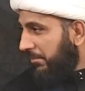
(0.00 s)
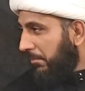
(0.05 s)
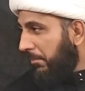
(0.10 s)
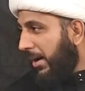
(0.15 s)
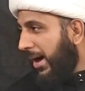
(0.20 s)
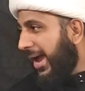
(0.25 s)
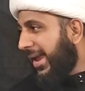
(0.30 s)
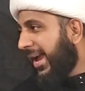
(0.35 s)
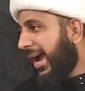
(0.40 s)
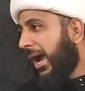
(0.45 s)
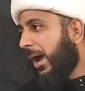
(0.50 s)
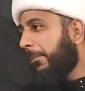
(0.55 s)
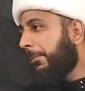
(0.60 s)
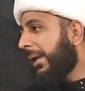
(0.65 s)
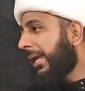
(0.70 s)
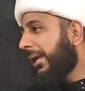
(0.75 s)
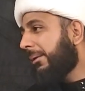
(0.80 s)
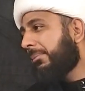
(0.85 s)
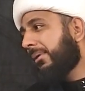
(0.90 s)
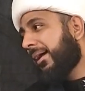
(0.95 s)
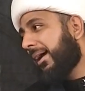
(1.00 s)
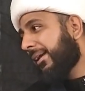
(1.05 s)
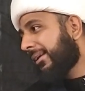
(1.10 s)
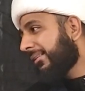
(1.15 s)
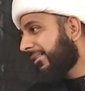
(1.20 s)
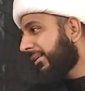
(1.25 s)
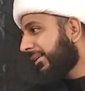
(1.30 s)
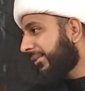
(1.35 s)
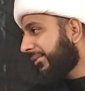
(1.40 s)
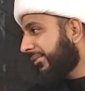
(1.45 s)
my Habib
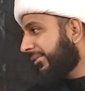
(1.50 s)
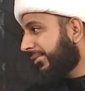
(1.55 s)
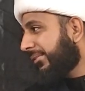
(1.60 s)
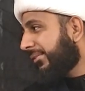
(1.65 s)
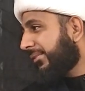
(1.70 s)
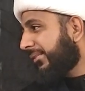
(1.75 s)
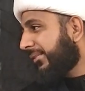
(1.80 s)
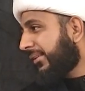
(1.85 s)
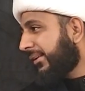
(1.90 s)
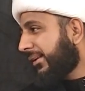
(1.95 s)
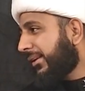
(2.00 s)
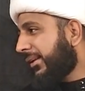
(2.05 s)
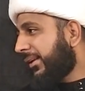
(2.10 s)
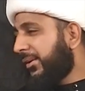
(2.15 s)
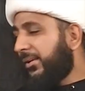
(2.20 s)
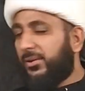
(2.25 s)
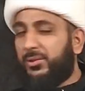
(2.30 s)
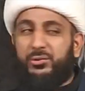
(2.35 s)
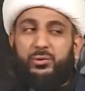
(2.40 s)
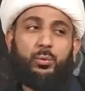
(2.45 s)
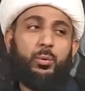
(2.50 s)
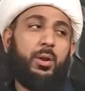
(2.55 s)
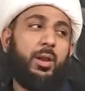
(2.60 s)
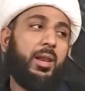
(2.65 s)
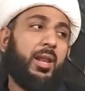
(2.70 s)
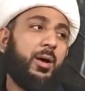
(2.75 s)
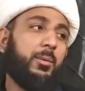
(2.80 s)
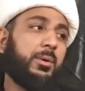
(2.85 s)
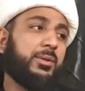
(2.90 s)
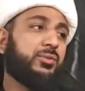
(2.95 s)
like this.
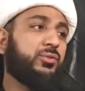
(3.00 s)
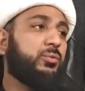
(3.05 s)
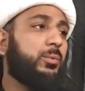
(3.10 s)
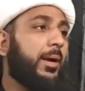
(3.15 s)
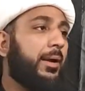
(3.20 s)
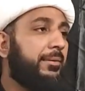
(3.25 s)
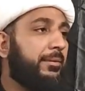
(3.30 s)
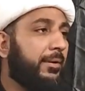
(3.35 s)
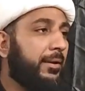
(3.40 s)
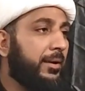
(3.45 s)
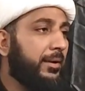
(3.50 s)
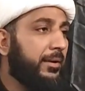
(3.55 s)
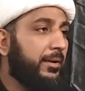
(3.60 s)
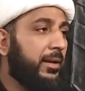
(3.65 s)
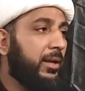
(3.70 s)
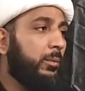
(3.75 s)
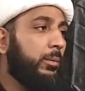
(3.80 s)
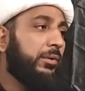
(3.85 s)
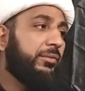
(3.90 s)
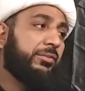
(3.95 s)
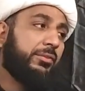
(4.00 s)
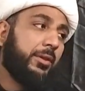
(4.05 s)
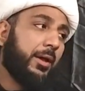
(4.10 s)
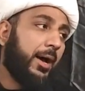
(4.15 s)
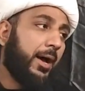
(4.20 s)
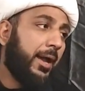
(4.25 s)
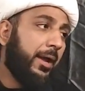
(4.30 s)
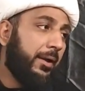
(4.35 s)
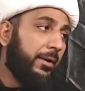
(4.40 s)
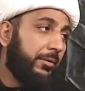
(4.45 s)
Rasulullah was sweating, he was
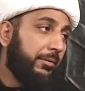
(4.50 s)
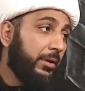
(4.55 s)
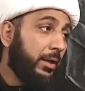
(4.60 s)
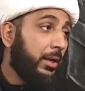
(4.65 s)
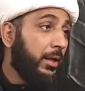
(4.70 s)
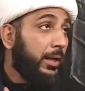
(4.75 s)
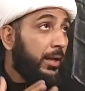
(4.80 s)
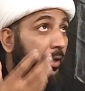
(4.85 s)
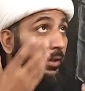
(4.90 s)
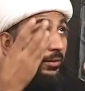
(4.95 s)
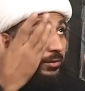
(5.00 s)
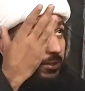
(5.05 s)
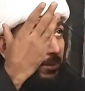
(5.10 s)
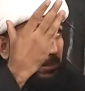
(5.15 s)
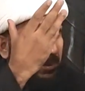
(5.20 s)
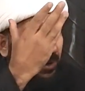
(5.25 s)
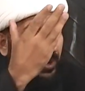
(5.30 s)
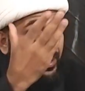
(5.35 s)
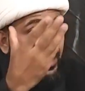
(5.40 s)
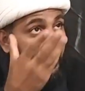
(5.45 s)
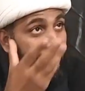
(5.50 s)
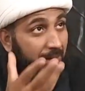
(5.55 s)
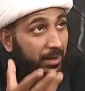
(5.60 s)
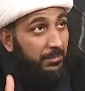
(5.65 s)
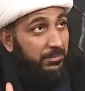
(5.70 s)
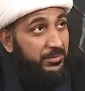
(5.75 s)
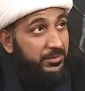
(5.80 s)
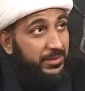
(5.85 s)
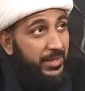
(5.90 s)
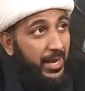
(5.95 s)
tired. Jibreel
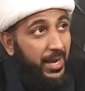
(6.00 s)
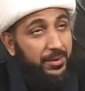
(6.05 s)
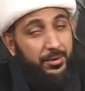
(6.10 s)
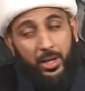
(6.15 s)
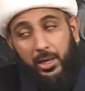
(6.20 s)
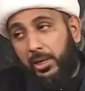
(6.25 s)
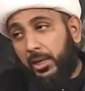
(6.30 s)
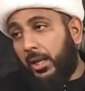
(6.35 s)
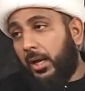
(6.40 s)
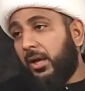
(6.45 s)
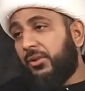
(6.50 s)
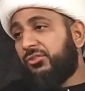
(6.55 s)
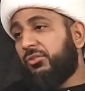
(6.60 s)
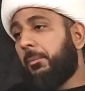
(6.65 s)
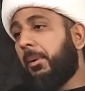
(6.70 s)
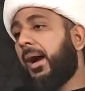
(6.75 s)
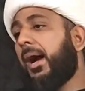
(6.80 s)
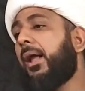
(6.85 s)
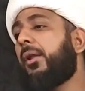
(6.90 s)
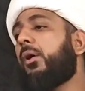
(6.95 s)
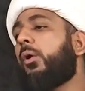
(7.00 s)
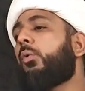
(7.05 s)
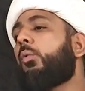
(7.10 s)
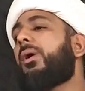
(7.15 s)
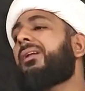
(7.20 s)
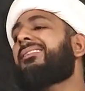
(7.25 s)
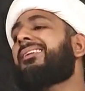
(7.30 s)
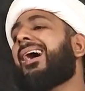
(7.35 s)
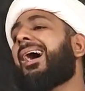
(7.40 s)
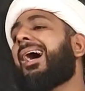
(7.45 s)
comes down, Allah subhanahu
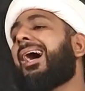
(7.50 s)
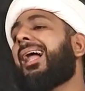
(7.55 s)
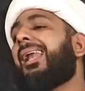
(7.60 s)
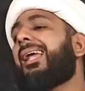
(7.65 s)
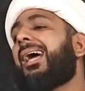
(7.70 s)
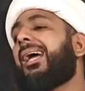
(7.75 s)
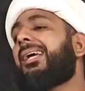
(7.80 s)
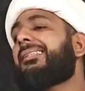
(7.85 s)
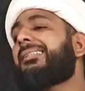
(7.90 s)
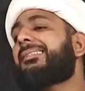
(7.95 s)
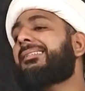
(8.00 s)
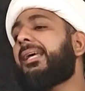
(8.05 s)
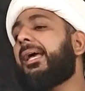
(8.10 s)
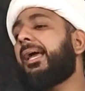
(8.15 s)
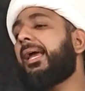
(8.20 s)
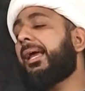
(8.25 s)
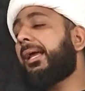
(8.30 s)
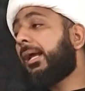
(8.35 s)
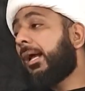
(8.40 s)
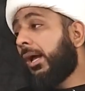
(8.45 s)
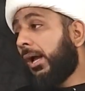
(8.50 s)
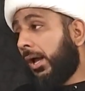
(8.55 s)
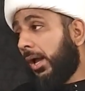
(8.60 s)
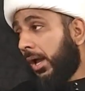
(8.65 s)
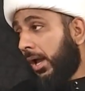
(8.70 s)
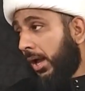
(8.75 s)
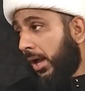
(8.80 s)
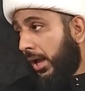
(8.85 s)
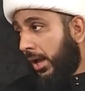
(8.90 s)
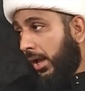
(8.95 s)
wa ta'ala is saying,
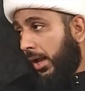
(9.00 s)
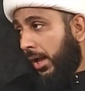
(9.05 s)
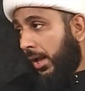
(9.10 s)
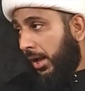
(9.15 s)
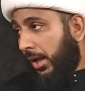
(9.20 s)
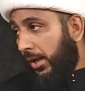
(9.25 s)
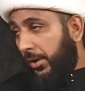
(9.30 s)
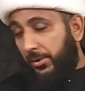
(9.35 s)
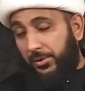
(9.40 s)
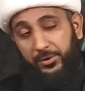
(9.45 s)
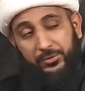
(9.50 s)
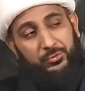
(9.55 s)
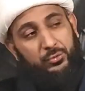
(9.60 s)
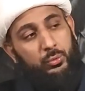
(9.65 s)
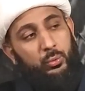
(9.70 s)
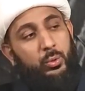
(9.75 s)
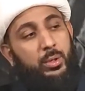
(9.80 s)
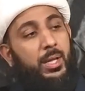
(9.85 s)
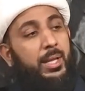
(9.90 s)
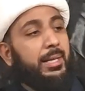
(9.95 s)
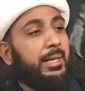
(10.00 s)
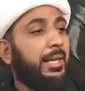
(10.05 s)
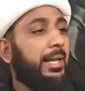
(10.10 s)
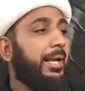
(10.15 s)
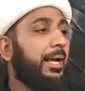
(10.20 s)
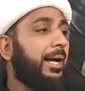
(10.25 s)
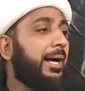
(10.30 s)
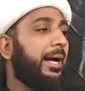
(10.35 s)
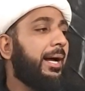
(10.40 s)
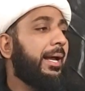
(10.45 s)

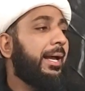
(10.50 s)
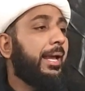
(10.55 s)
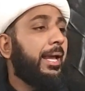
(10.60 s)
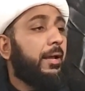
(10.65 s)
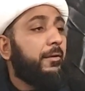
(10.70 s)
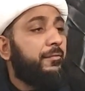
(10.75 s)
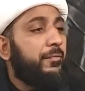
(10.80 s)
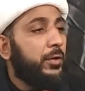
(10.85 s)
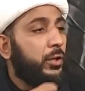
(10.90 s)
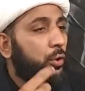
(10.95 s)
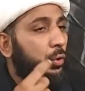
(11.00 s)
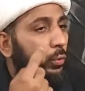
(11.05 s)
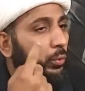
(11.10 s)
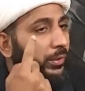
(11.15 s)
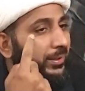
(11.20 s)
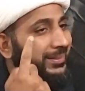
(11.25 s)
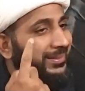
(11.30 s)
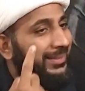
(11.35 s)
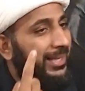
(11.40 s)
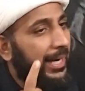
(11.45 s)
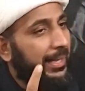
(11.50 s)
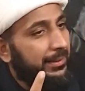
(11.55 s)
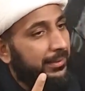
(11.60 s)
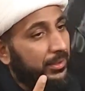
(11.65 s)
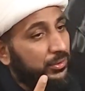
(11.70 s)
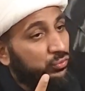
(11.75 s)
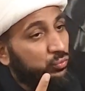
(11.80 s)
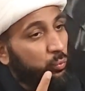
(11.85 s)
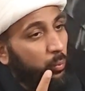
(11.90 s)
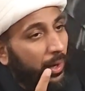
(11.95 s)
Rasulullah, if you recite
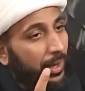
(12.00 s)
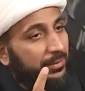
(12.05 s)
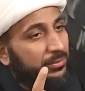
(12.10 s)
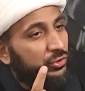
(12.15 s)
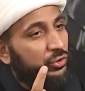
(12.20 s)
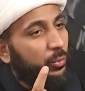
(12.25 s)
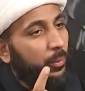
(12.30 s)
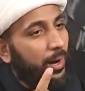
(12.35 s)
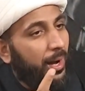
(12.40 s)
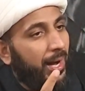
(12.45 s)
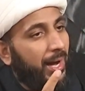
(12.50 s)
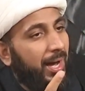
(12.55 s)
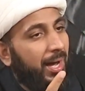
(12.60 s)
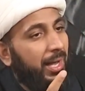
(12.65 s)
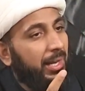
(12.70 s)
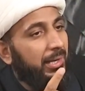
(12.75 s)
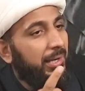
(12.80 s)
this one dua,